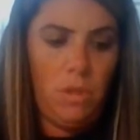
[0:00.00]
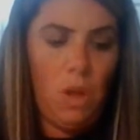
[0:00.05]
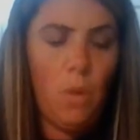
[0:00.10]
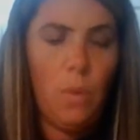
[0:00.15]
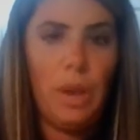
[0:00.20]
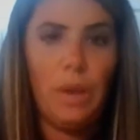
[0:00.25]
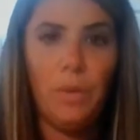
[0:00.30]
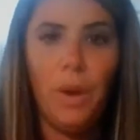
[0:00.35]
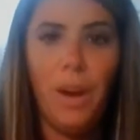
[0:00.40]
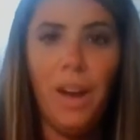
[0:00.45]
oh
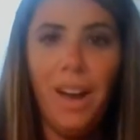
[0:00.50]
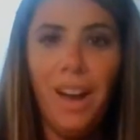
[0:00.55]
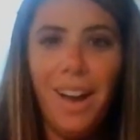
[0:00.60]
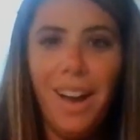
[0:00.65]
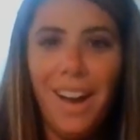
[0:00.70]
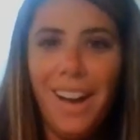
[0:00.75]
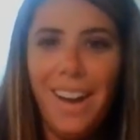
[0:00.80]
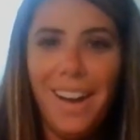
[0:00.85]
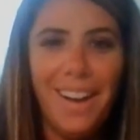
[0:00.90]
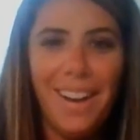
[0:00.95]
wait,
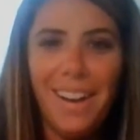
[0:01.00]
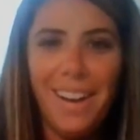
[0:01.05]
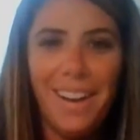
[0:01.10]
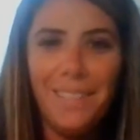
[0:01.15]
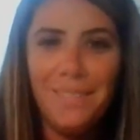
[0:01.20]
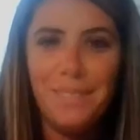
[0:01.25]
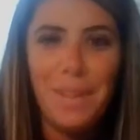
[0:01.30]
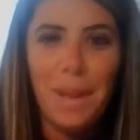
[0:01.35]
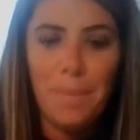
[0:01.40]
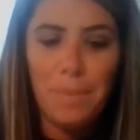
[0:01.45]

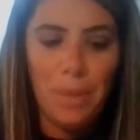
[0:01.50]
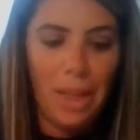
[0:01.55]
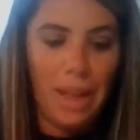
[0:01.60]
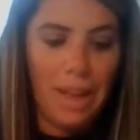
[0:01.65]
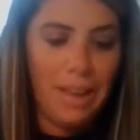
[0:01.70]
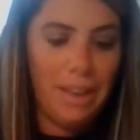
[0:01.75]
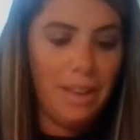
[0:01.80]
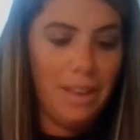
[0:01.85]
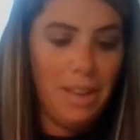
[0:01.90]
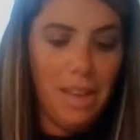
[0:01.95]

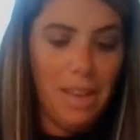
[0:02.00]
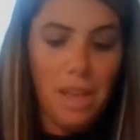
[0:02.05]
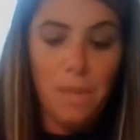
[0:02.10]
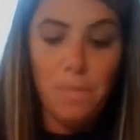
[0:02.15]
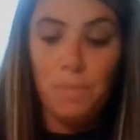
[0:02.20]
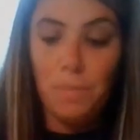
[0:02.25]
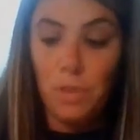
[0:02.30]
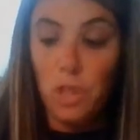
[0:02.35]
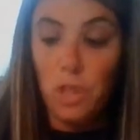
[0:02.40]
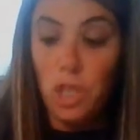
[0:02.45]
mine,
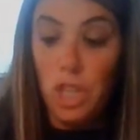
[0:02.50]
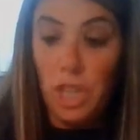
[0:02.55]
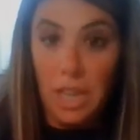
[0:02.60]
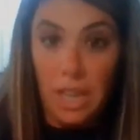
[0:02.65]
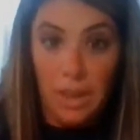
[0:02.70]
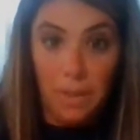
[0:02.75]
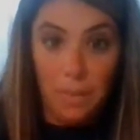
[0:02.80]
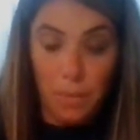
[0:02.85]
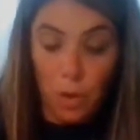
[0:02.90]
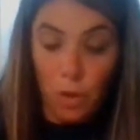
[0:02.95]

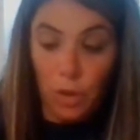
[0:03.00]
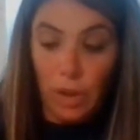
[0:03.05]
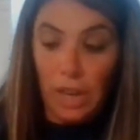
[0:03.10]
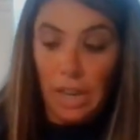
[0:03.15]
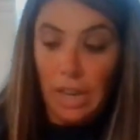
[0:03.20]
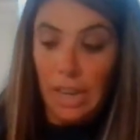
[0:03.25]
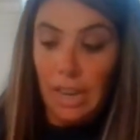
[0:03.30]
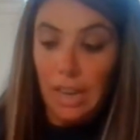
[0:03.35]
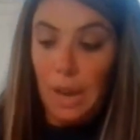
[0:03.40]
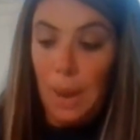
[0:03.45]
G,
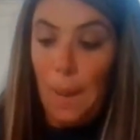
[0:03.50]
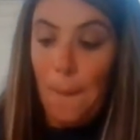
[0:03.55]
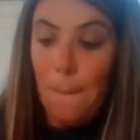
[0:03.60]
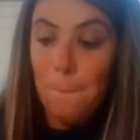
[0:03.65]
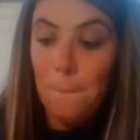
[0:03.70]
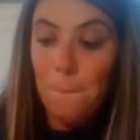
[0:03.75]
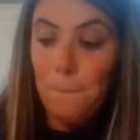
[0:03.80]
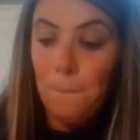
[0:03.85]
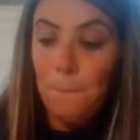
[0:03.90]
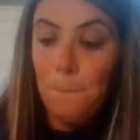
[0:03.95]
green,
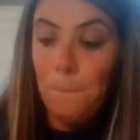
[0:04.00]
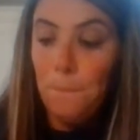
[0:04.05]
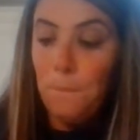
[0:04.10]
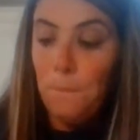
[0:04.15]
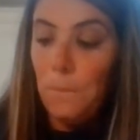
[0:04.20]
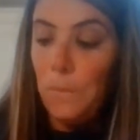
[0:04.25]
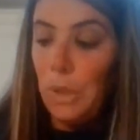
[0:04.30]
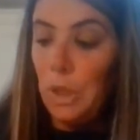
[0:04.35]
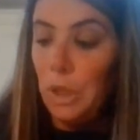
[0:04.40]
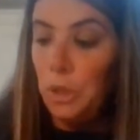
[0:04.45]

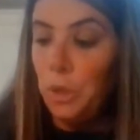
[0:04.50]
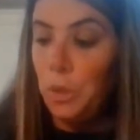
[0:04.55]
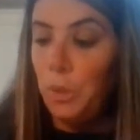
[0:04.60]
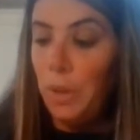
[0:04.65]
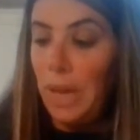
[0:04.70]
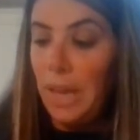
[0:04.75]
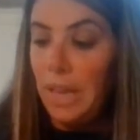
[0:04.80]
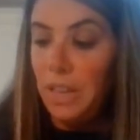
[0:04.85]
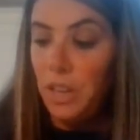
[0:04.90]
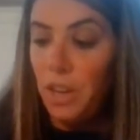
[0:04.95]
blue,
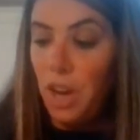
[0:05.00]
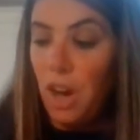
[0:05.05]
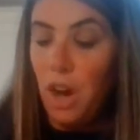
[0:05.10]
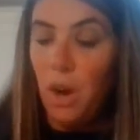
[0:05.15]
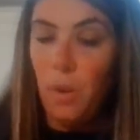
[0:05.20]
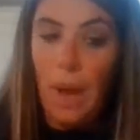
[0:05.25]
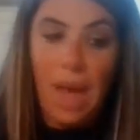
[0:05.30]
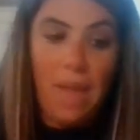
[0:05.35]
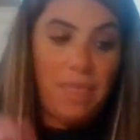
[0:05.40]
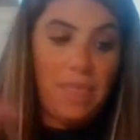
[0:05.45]

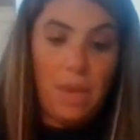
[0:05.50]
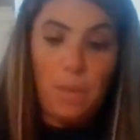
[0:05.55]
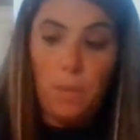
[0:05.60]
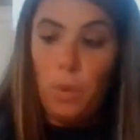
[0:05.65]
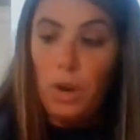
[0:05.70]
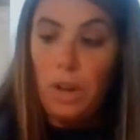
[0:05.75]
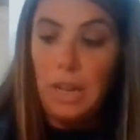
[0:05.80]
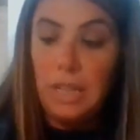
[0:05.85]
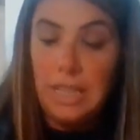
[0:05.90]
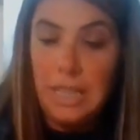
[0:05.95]
indigo, and then
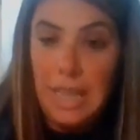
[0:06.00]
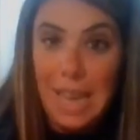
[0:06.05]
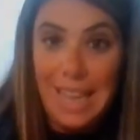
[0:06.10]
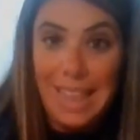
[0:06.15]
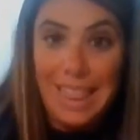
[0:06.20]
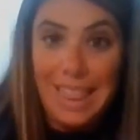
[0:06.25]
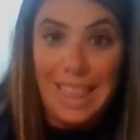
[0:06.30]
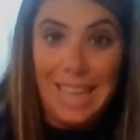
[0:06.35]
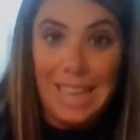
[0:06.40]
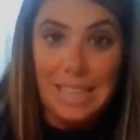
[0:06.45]
we're going to take
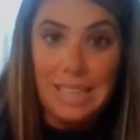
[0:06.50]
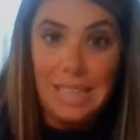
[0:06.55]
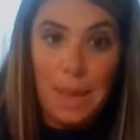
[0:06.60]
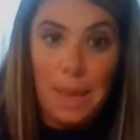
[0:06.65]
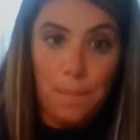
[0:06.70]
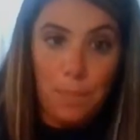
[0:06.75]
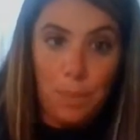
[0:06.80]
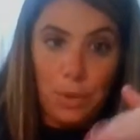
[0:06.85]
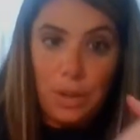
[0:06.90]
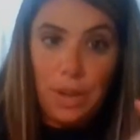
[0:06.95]
this
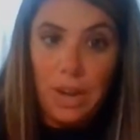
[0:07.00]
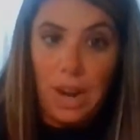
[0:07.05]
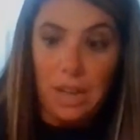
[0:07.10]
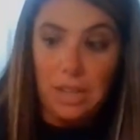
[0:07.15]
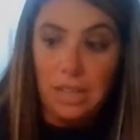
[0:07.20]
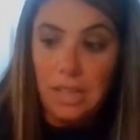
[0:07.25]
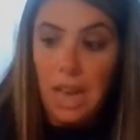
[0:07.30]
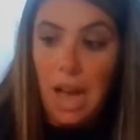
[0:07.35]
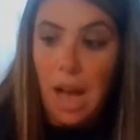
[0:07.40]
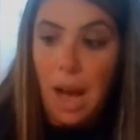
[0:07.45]
and put it
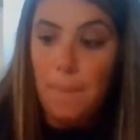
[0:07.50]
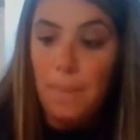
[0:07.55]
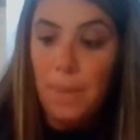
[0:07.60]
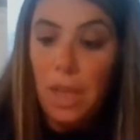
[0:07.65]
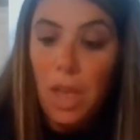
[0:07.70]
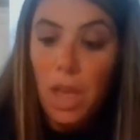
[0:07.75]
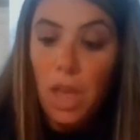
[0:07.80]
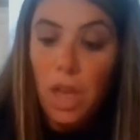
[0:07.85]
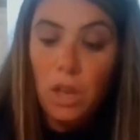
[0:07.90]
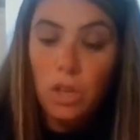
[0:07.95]
on top.
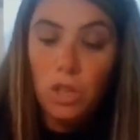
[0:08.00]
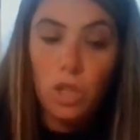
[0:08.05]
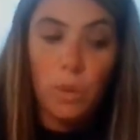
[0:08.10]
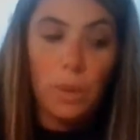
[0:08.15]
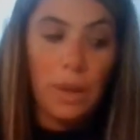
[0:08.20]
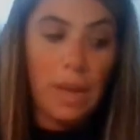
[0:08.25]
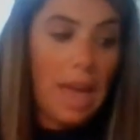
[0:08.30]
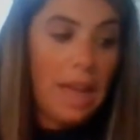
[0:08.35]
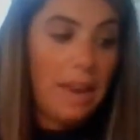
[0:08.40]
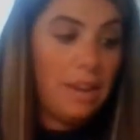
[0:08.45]
So
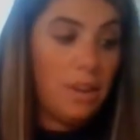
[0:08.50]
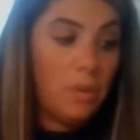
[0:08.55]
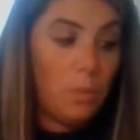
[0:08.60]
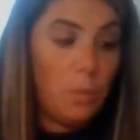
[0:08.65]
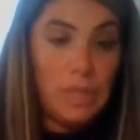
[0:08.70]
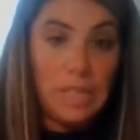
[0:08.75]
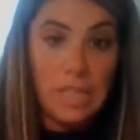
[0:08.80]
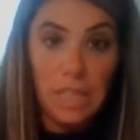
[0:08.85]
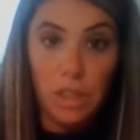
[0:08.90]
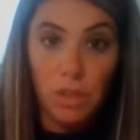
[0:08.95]
again,
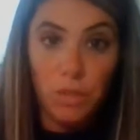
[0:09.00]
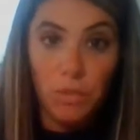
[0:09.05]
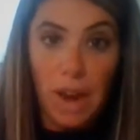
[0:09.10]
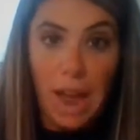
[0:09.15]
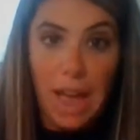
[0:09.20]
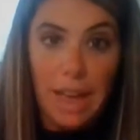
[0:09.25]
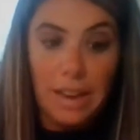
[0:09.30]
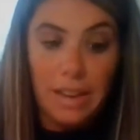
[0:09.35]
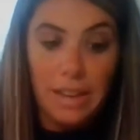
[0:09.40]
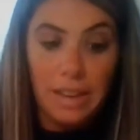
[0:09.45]
we did the
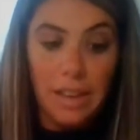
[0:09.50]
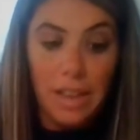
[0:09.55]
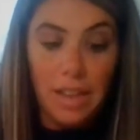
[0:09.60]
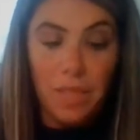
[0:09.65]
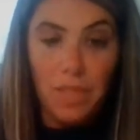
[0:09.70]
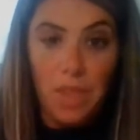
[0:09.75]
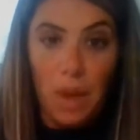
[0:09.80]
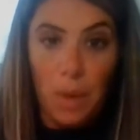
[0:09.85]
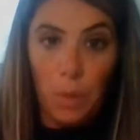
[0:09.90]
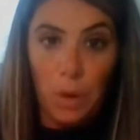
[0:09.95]
red,
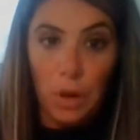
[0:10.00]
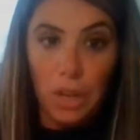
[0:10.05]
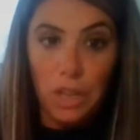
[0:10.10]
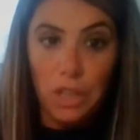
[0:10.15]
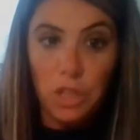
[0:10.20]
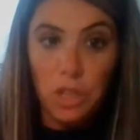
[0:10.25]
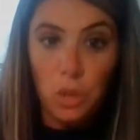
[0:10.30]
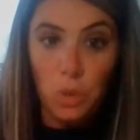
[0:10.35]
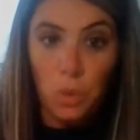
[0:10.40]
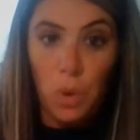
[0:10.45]
then we're going
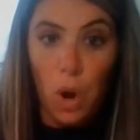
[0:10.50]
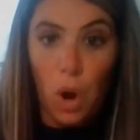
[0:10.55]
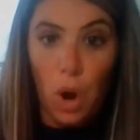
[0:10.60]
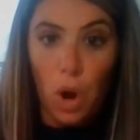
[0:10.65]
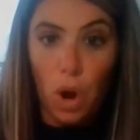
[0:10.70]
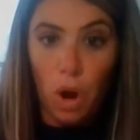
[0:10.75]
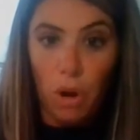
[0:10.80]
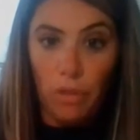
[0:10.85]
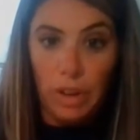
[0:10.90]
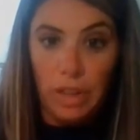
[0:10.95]
to do
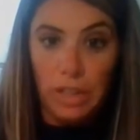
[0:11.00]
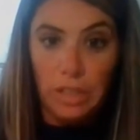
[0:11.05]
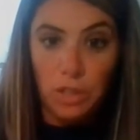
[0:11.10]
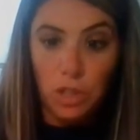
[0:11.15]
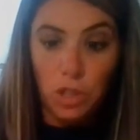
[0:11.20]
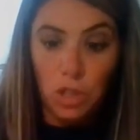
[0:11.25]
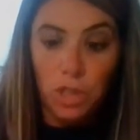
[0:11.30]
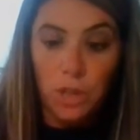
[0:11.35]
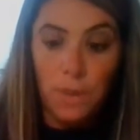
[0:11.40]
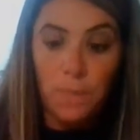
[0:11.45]

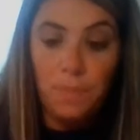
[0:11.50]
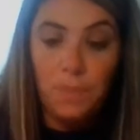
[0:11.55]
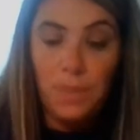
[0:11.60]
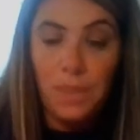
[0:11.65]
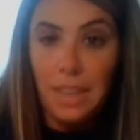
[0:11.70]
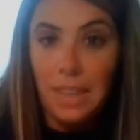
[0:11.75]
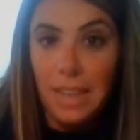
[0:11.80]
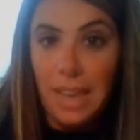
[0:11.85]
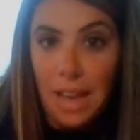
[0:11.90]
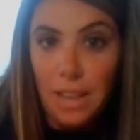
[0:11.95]
orange,
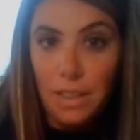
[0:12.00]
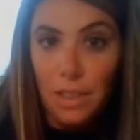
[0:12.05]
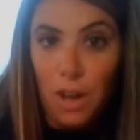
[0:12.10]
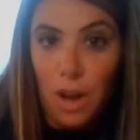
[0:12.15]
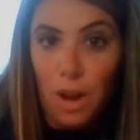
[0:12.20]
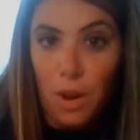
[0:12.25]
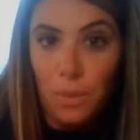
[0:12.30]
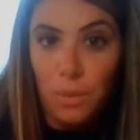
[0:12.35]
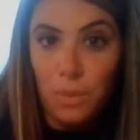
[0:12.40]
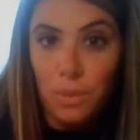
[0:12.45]

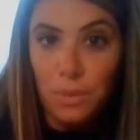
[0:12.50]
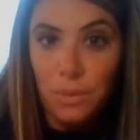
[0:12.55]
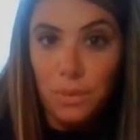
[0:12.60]
yellow,